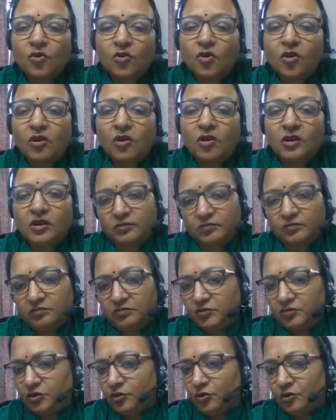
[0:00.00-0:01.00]
called
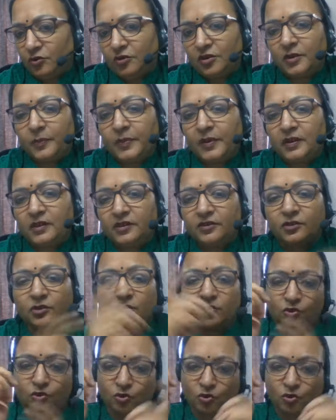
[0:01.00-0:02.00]
neurotypicals you know so